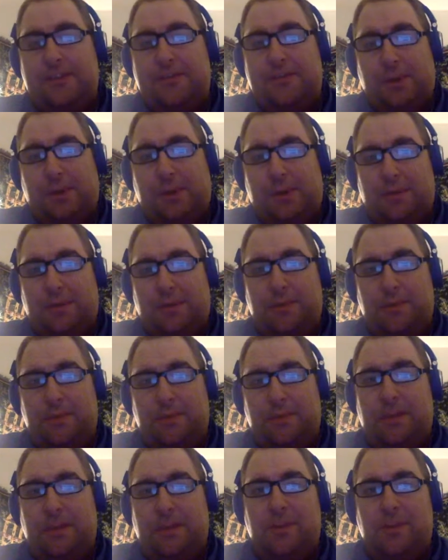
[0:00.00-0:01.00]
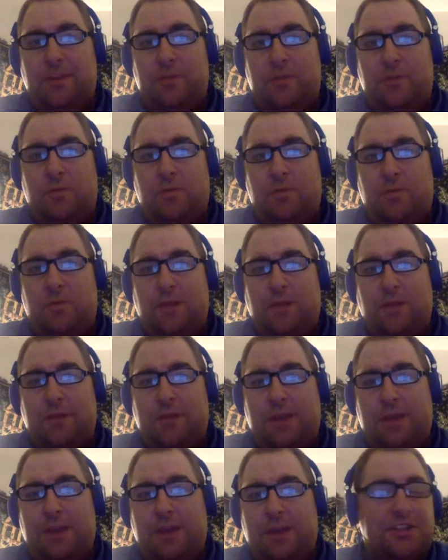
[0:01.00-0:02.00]
a smart move there. I don't want him
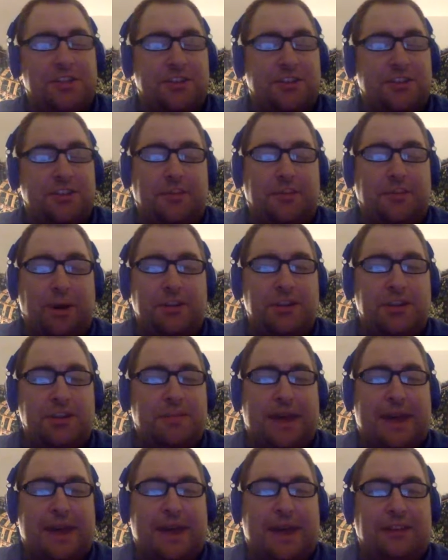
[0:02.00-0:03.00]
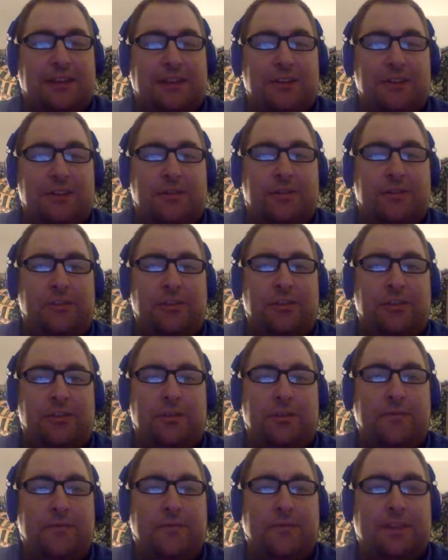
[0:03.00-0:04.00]
to rush Samardzija back too
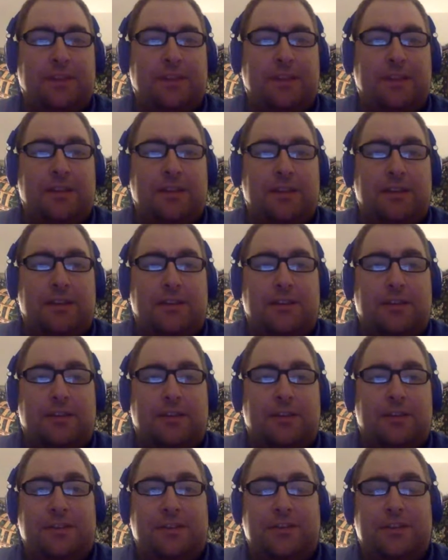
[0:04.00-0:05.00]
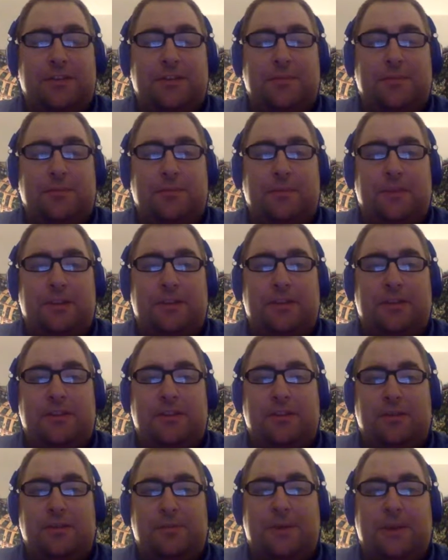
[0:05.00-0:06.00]
soon, especially
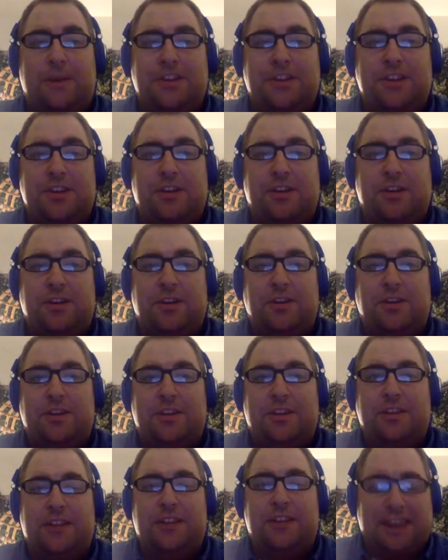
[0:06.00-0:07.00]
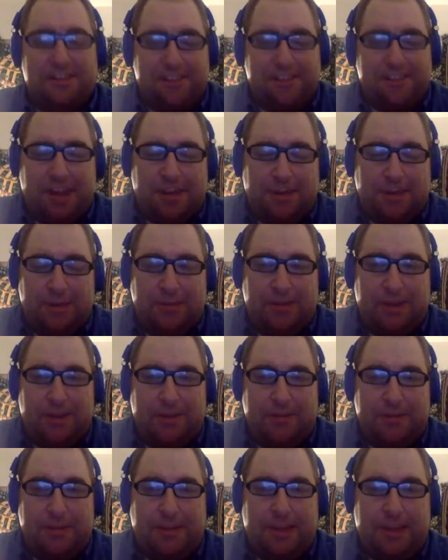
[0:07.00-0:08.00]
since he was pitching hurt the last time he was
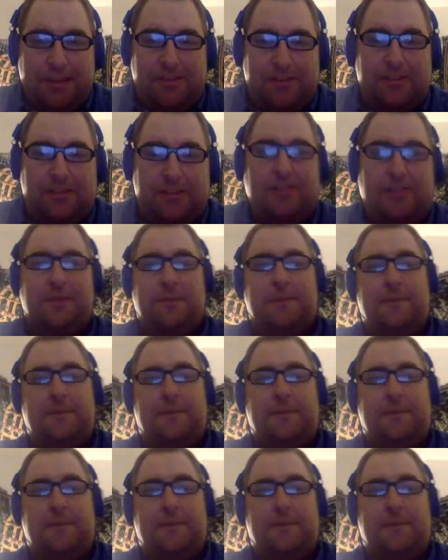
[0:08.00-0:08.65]
up. So that's